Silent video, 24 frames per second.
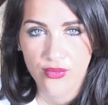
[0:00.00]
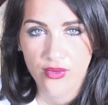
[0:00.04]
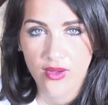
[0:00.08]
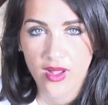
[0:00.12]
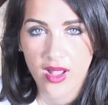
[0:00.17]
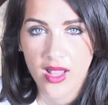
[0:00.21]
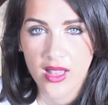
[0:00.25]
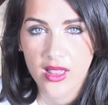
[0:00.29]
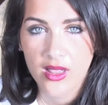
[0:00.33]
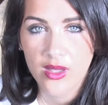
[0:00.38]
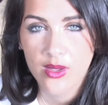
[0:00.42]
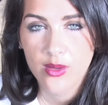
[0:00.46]

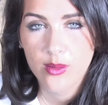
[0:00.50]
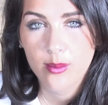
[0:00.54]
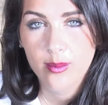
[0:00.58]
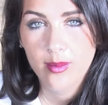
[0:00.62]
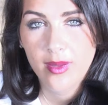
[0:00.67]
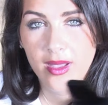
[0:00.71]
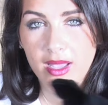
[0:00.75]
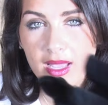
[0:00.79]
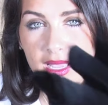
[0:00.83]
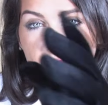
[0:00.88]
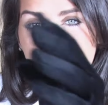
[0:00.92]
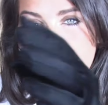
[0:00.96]
Follow
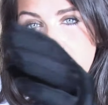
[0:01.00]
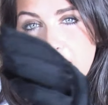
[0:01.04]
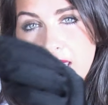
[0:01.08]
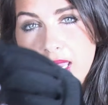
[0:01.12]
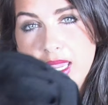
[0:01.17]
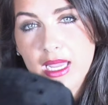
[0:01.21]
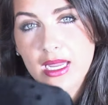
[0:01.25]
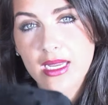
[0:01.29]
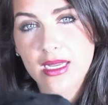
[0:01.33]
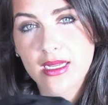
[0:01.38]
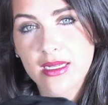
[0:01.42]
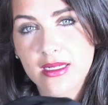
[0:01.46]
my
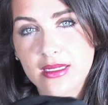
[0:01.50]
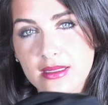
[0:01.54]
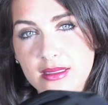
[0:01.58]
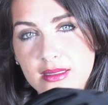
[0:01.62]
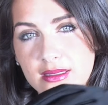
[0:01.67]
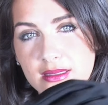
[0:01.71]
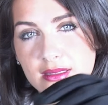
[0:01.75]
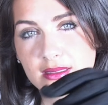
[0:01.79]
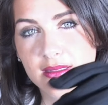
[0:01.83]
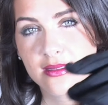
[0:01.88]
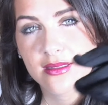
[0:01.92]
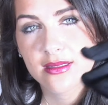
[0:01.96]

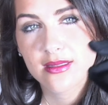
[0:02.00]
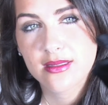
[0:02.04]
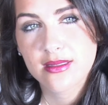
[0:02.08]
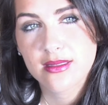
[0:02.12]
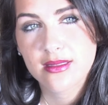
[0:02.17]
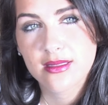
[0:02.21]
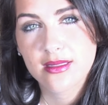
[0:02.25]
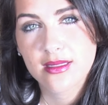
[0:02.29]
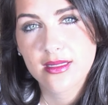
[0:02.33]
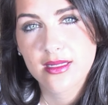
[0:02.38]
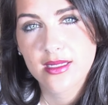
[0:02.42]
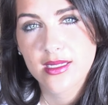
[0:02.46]

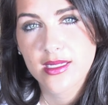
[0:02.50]
hands.